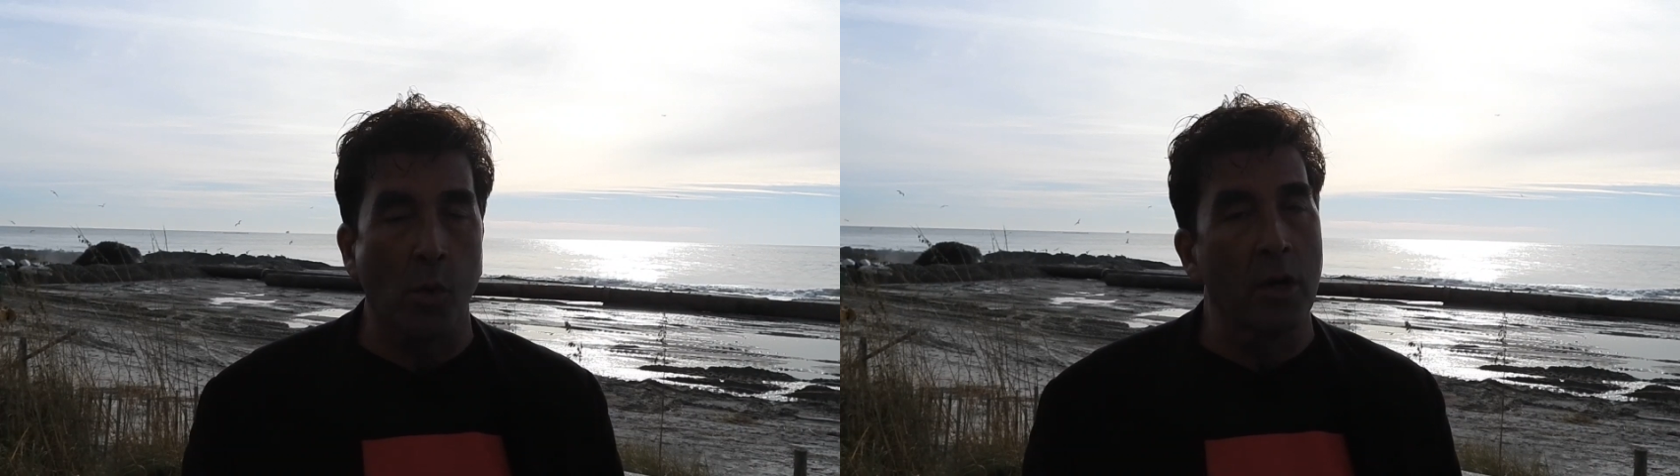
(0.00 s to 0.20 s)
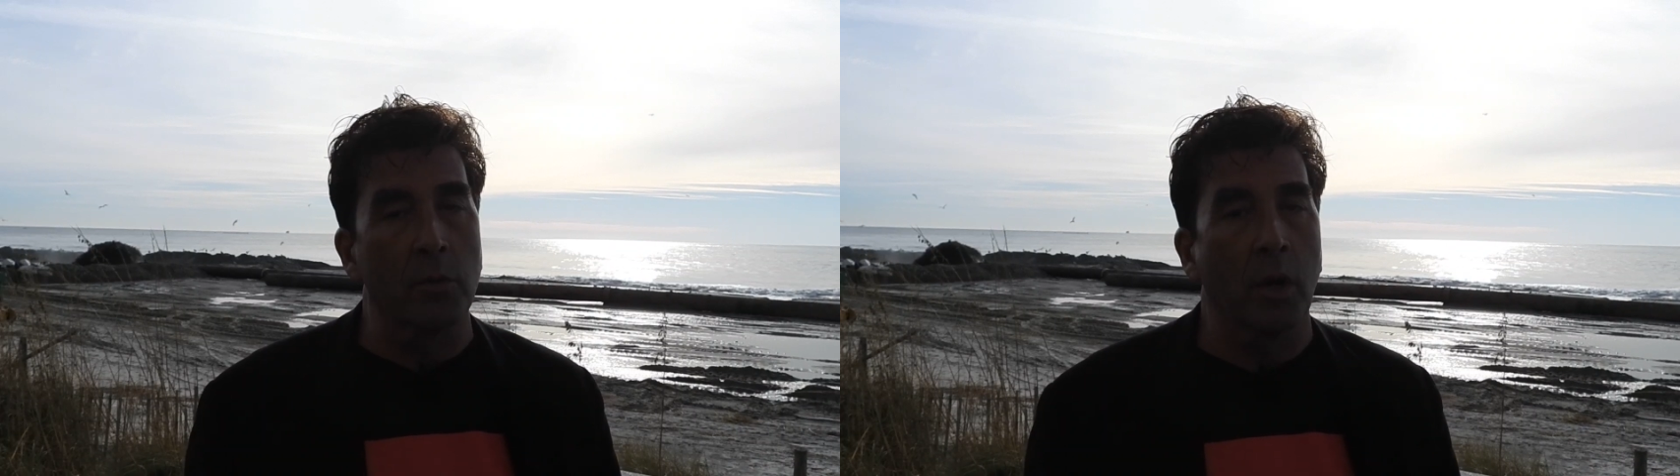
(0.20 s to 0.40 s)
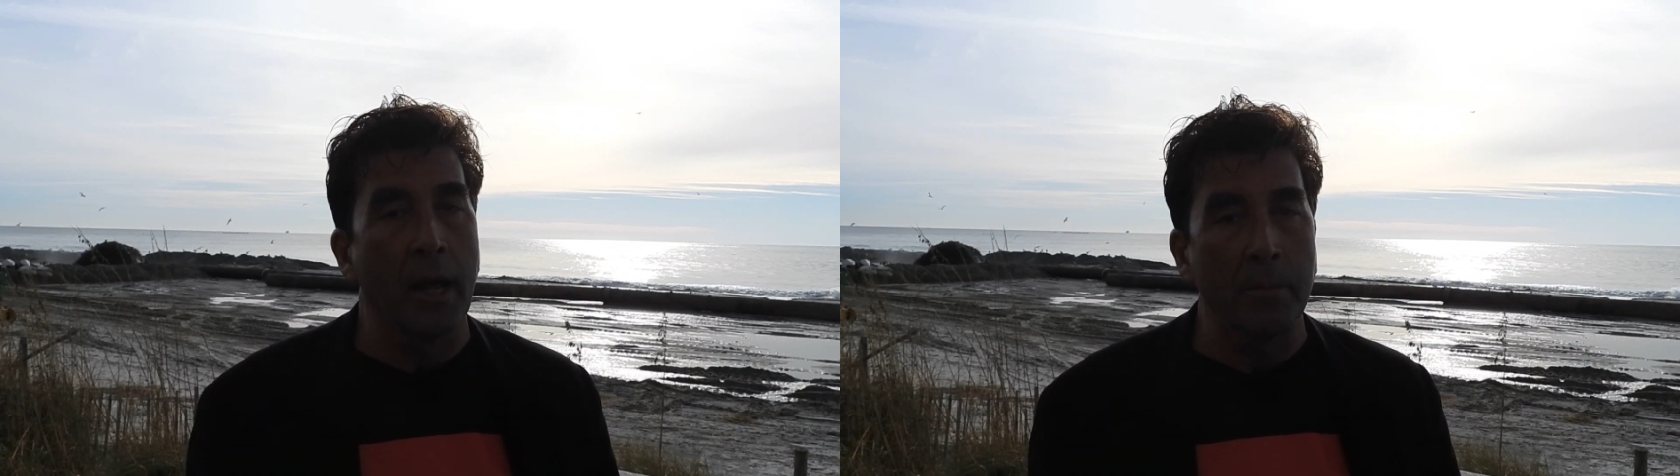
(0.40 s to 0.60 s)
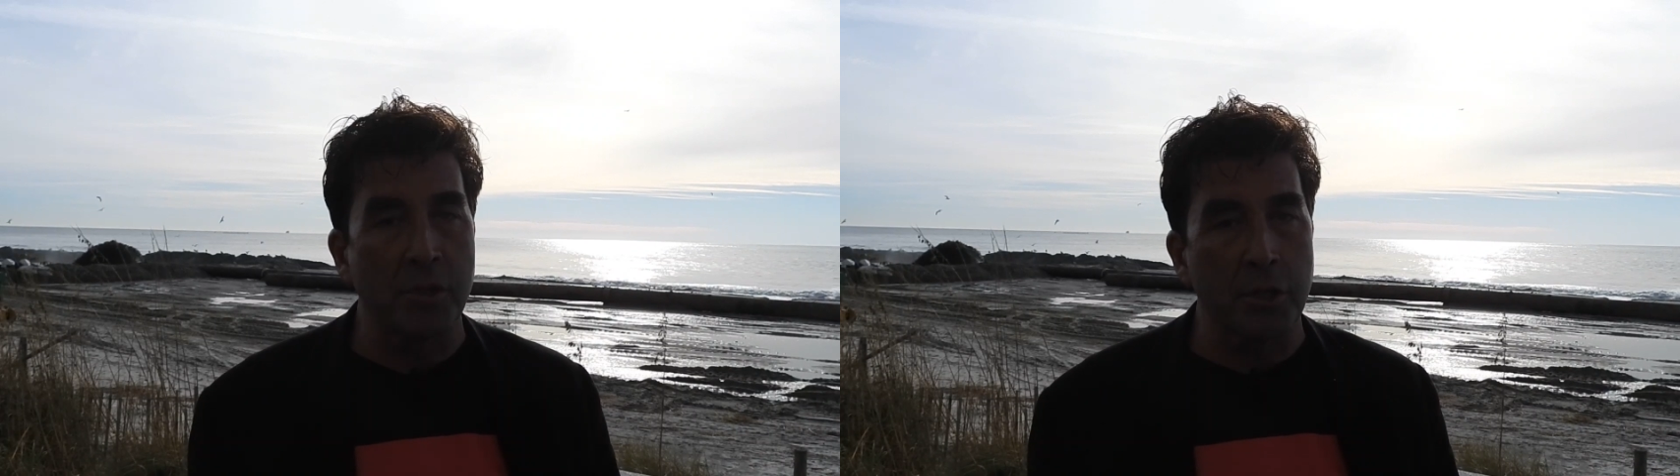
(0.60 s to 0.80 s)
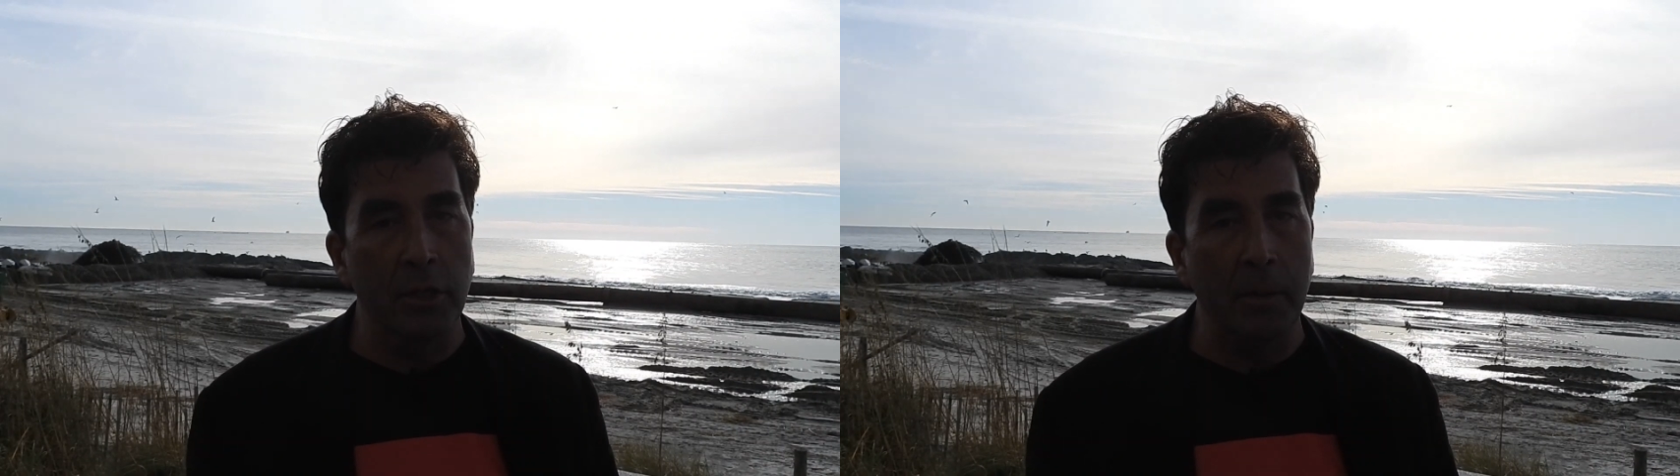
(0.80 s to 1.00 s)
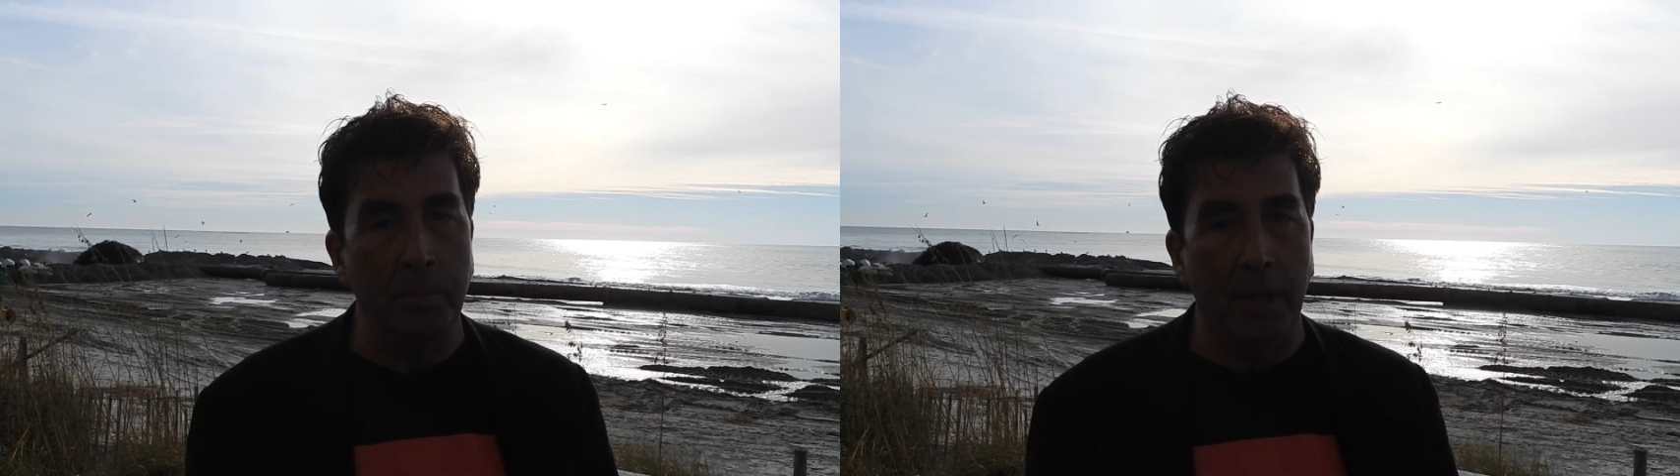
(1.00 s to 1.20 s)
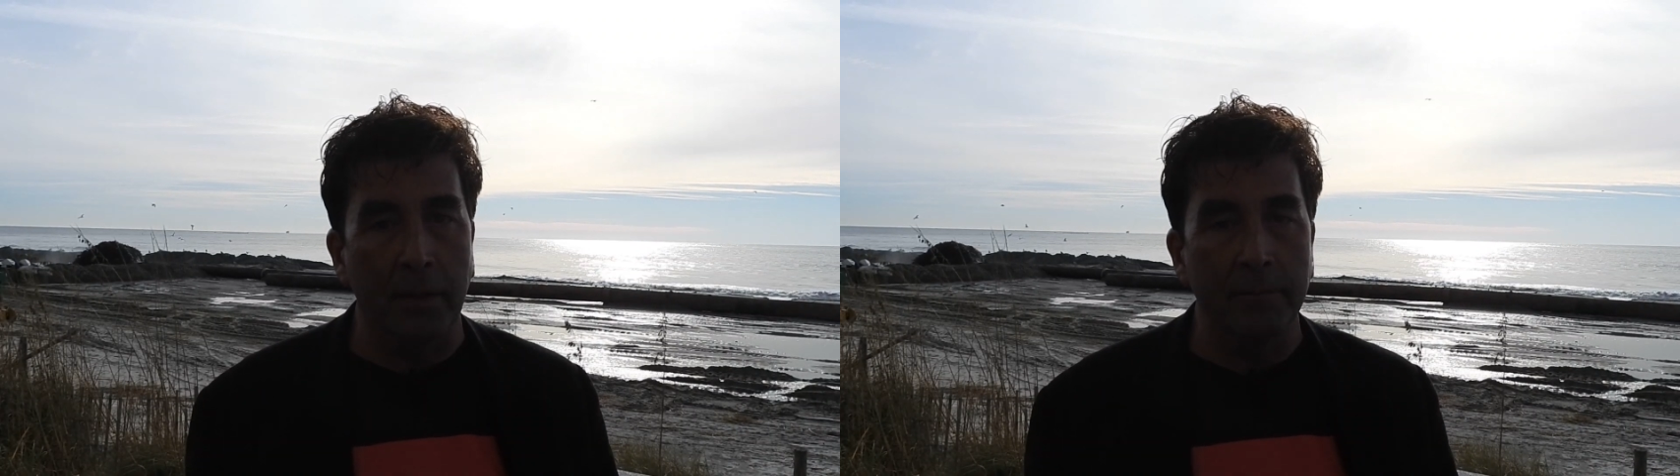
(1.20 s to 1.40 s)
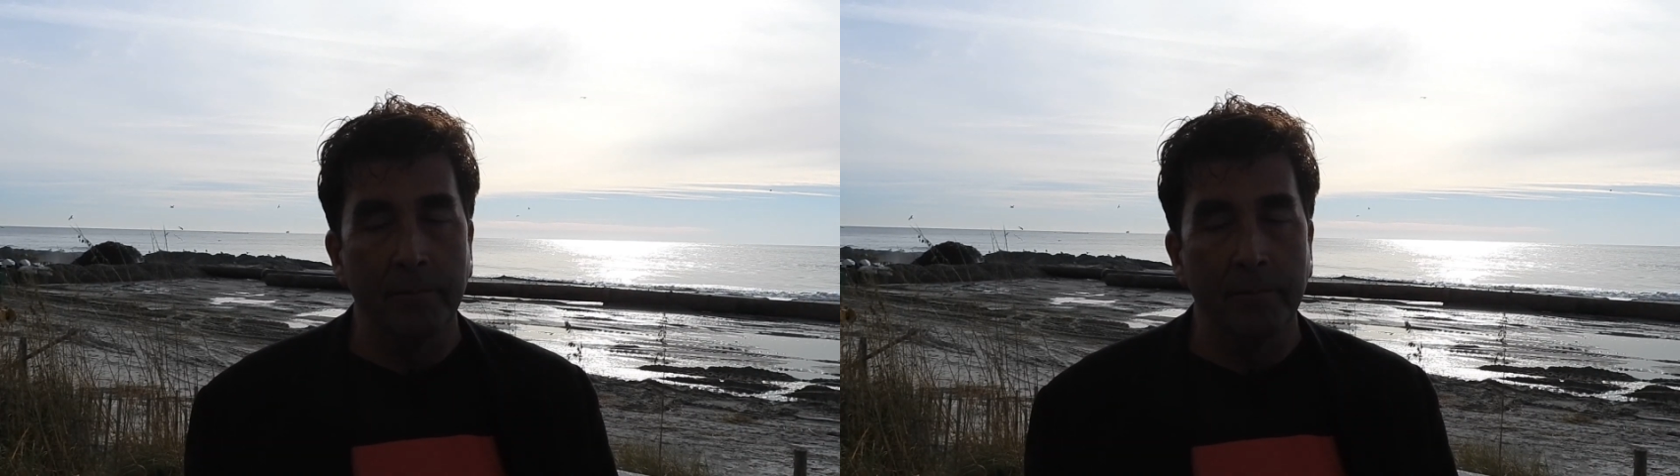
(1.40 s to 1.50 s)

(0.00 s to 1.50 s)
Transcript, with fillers: Word when I'm sleeping.